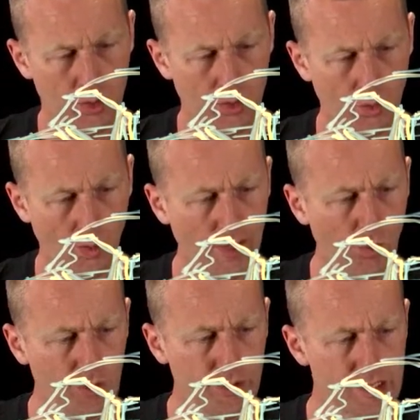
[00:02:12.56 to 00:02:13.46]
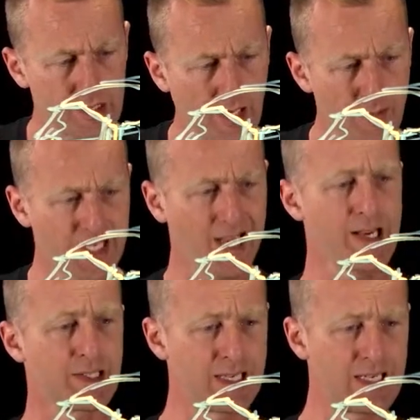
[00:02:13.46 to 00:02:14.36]
Where will this team take
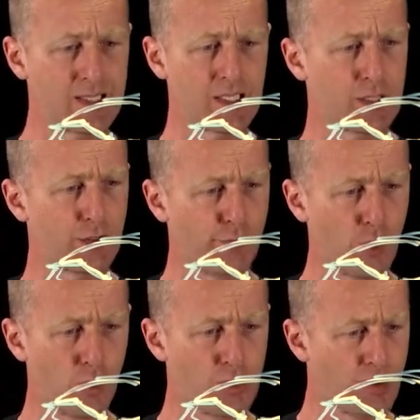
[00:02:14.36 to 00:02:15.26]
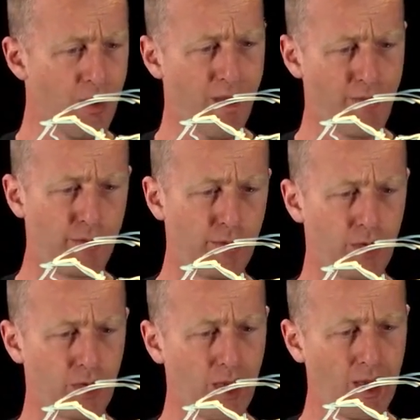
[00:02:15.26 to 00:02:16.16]
us? Is this a four-wheel drive?
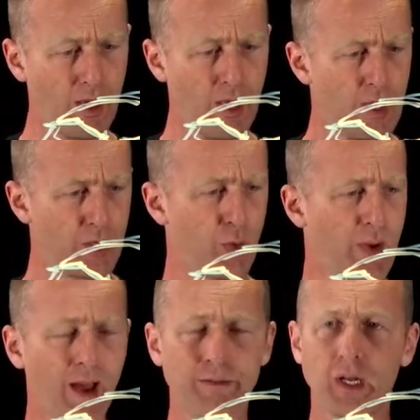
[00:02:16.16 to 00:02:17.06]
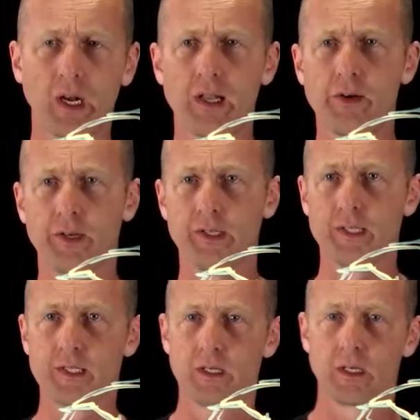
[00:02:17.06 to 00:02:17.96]
Okay, do we have the
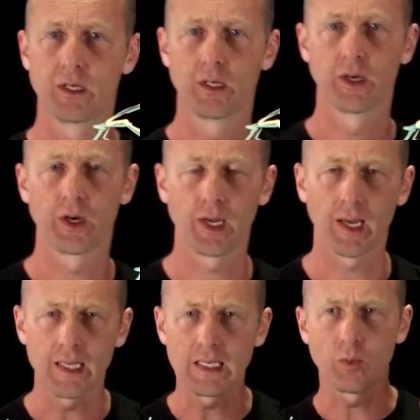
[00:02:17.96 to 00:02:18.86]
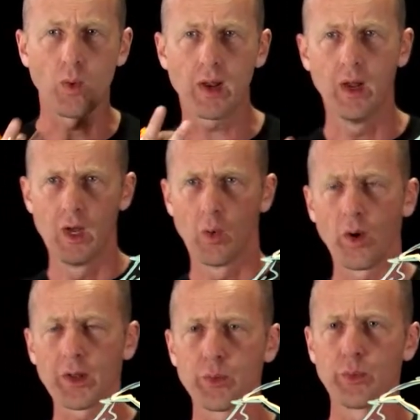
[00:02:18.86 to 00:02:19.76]
clearance? Okay,
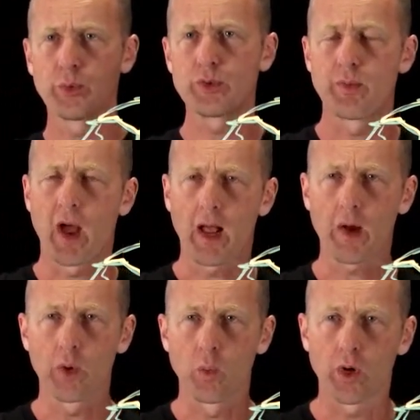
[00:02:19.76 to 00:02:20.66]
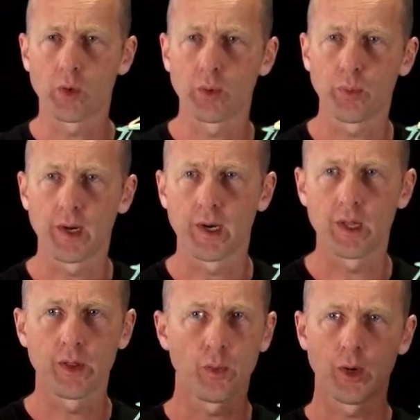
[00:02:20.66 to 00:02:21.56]
what are the rules about how we work with one
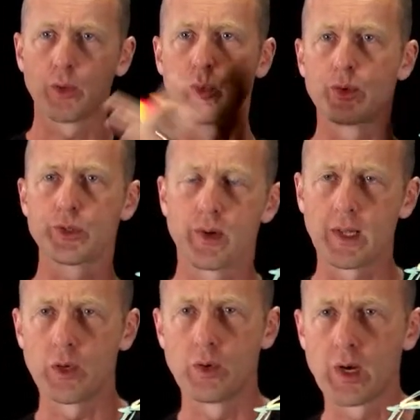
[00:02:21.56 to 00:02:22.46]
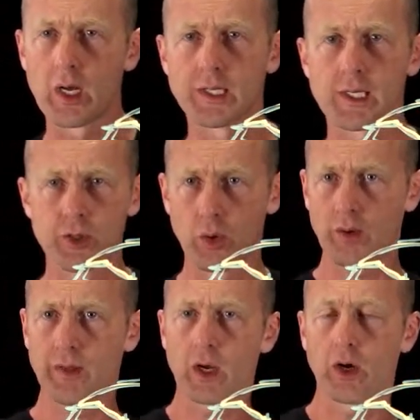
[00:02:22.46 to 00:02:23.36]
another? What are the rules around the organization? All
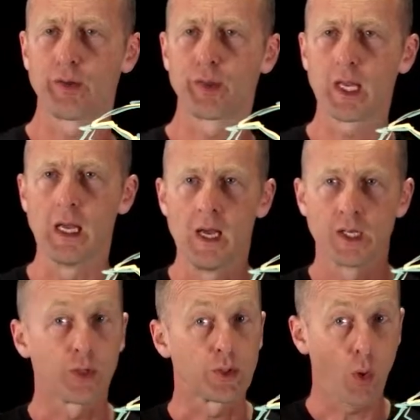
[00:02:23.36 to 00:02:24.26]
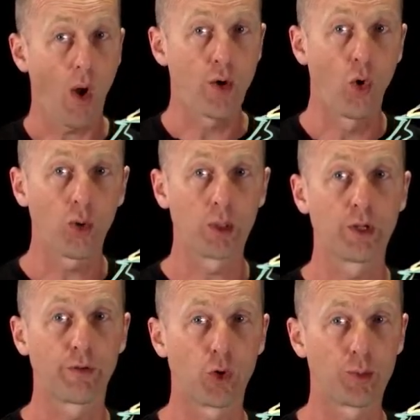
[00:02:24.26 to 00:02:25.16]
of that kind of thing. So it's quite normal in
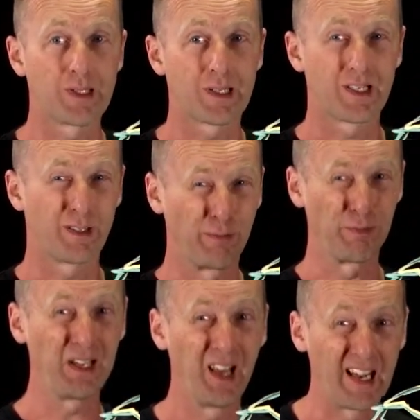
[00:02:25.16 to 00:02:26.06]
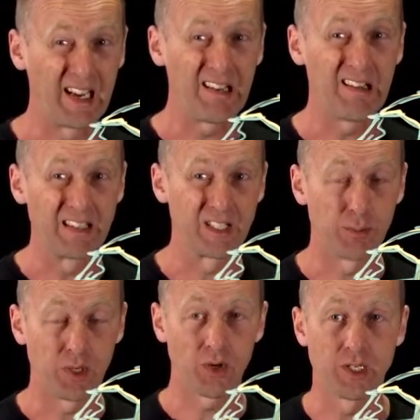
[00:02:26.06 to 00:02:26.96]
the forming stage to feel like an idiot, to
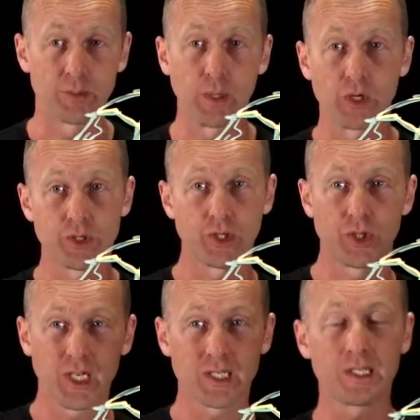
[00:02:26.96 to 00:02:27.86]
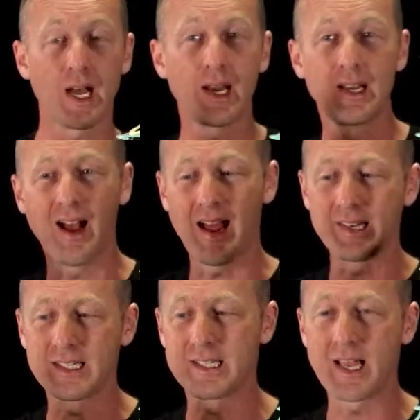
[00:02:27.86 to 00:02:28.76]
be honest, because you're just starting to
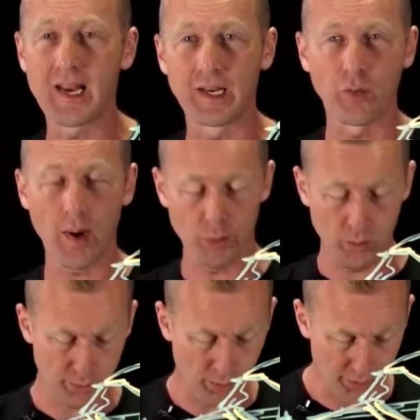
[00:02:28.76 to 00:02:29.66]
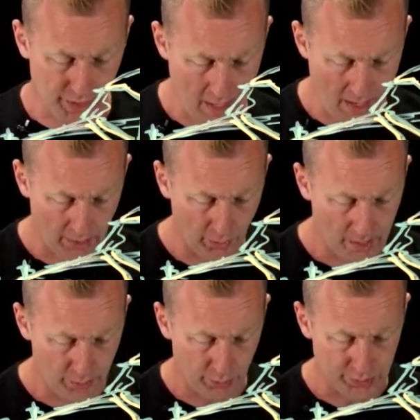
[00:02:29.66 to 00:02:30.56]
understand and grapple with what the
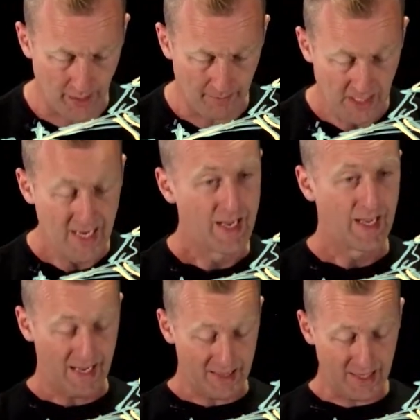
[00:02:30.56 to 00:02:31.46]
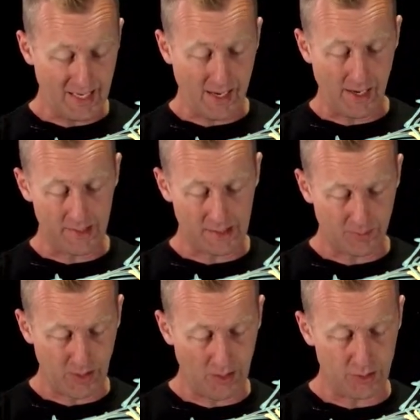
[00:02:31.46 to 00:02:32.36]
ground rules are. And then
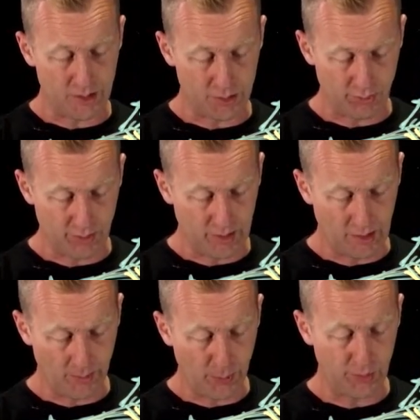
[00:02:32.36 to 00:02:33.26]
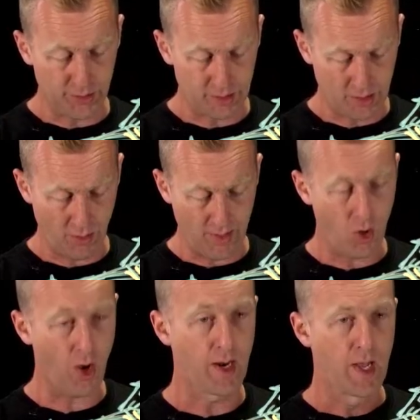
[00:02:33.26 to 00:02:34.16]
something else that's really important that's going
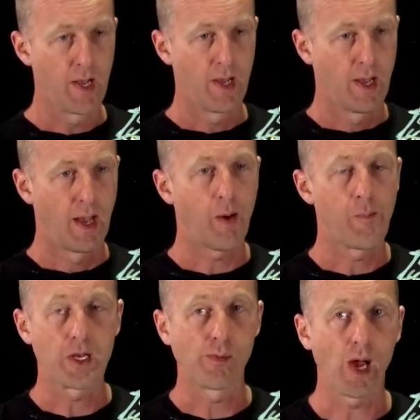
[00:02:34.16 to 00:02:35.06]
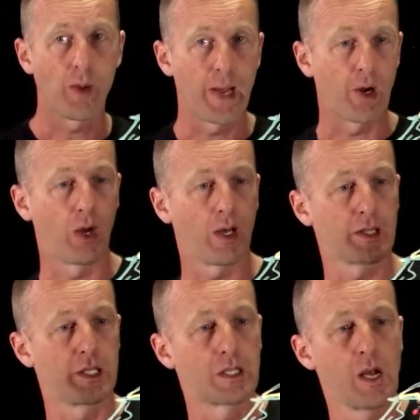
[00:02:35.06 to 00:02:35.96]
on, and you may or may not like
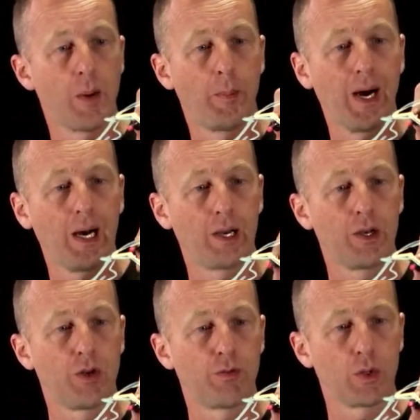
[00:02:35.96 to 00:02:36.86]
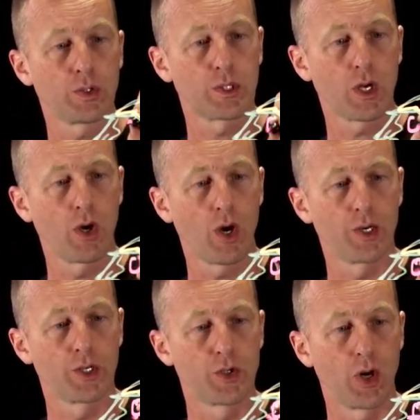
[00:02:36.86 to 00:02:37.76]
this, but you've also got
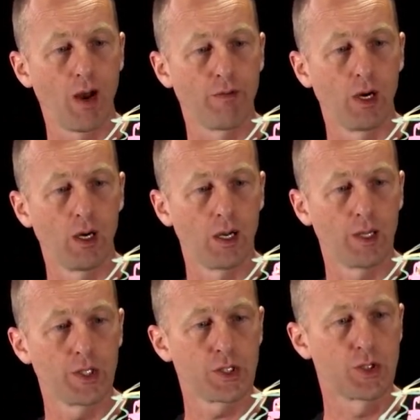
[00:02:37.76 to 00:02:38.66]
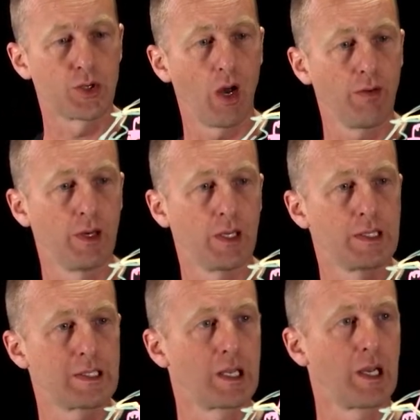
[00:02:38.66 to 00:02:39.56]
a driver, and this driver
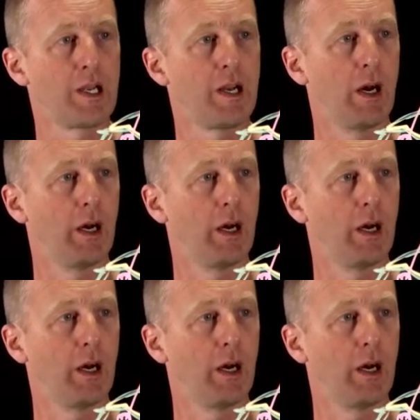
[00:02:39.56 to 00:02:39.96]
is the leader.